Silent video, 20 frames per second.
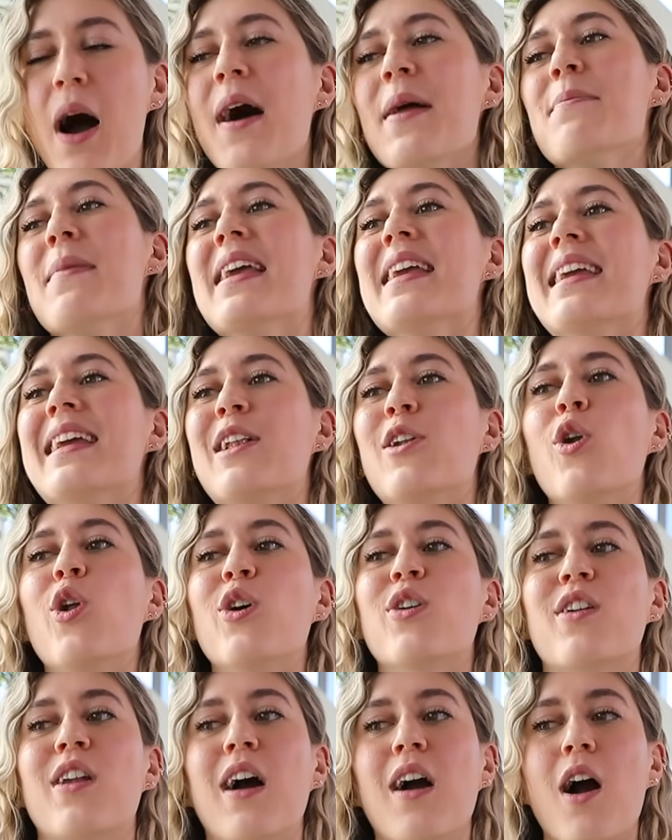I'd make it
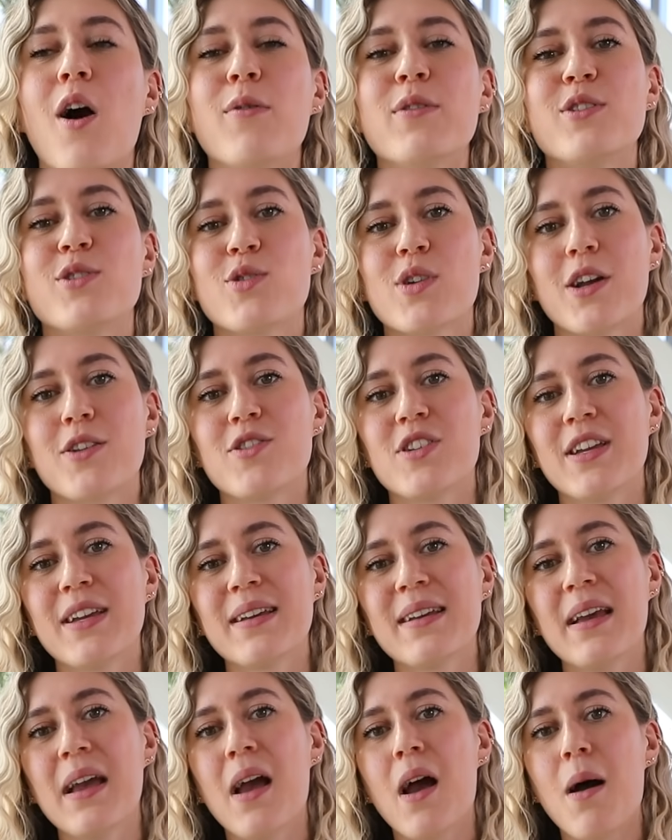look like I was
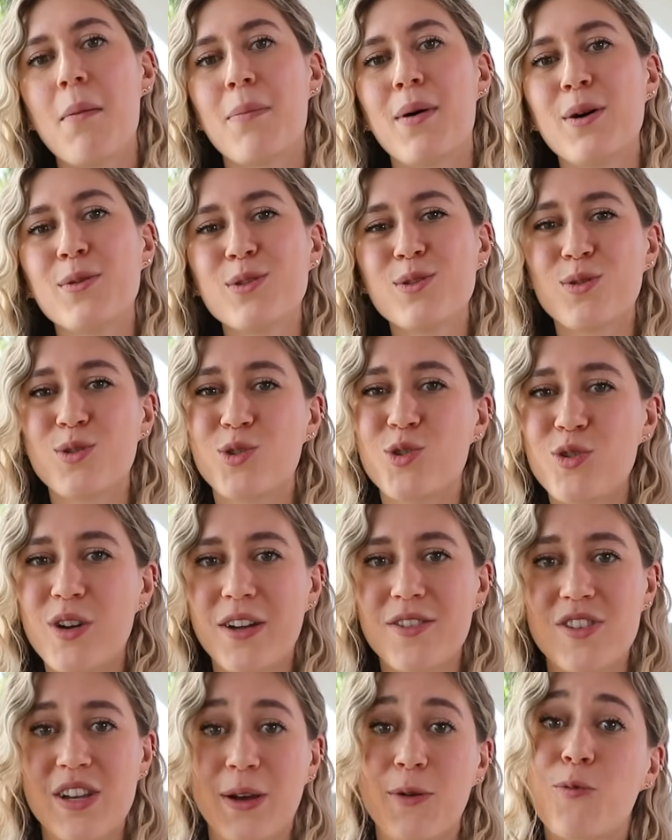stretching, but I wasn't
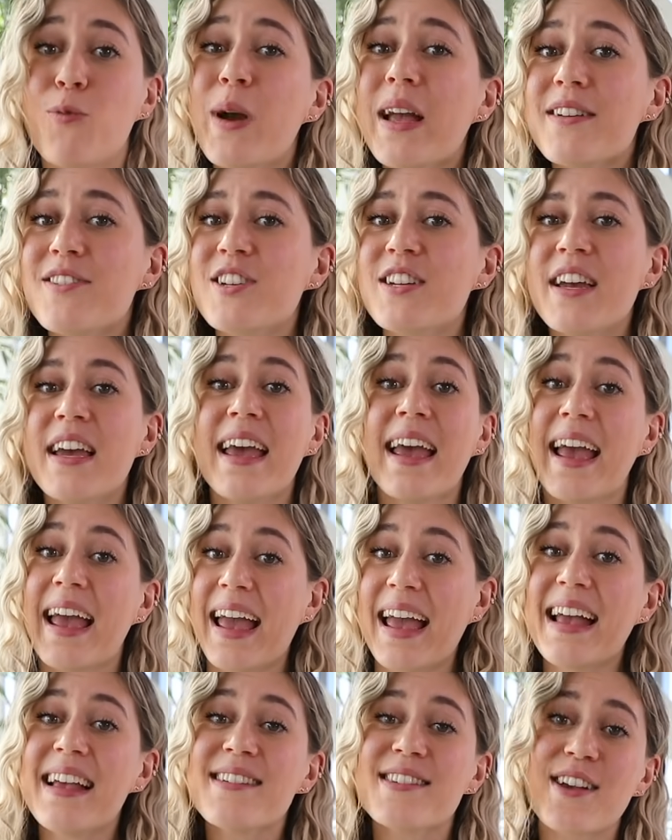stretching, which
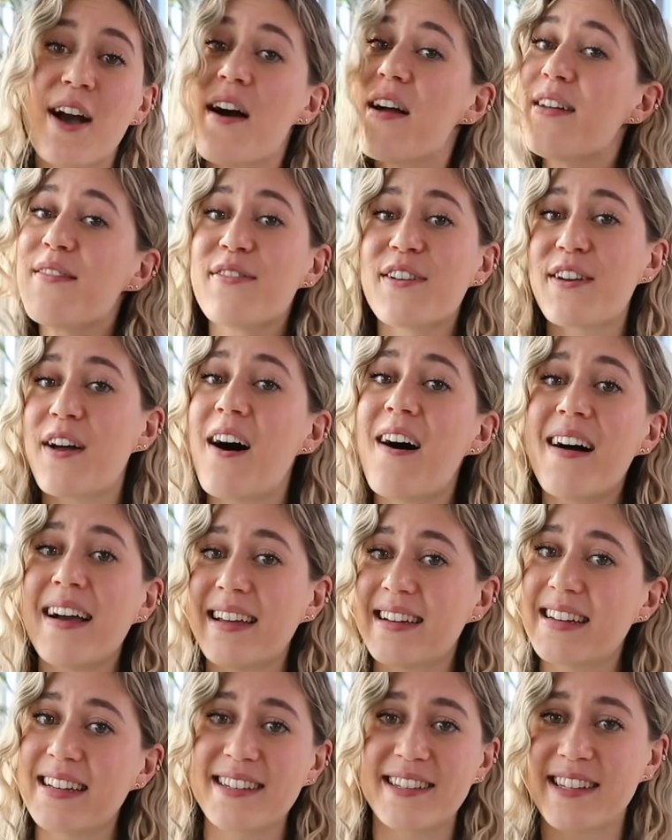is kind of an art
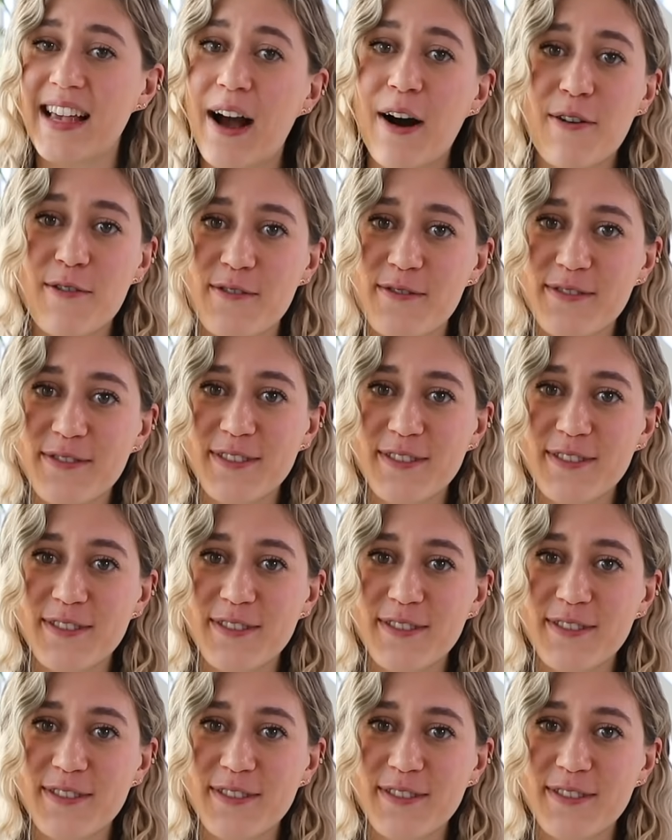in itself.